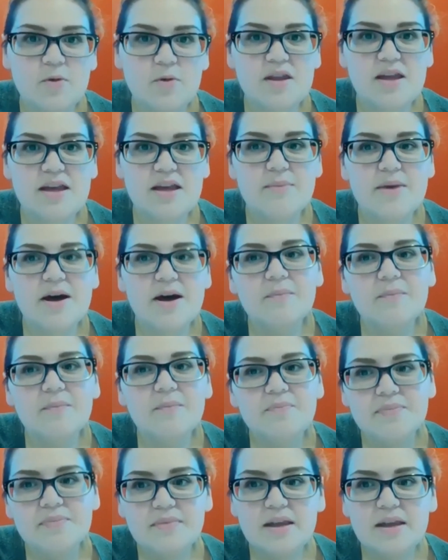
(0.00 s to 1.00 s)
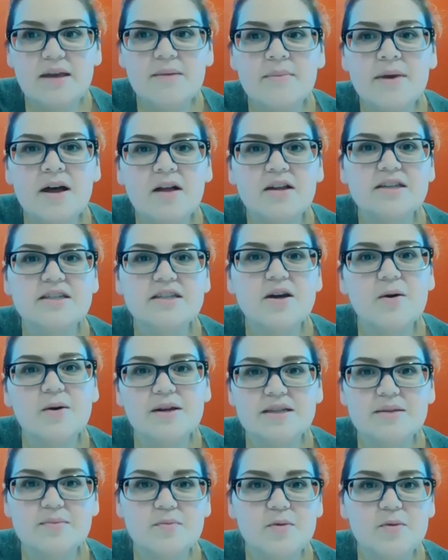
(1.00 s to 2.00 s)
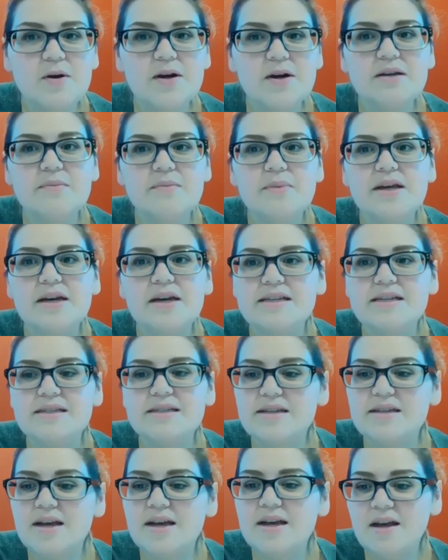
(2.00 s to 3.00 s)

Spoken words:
Same with email. Email is always important because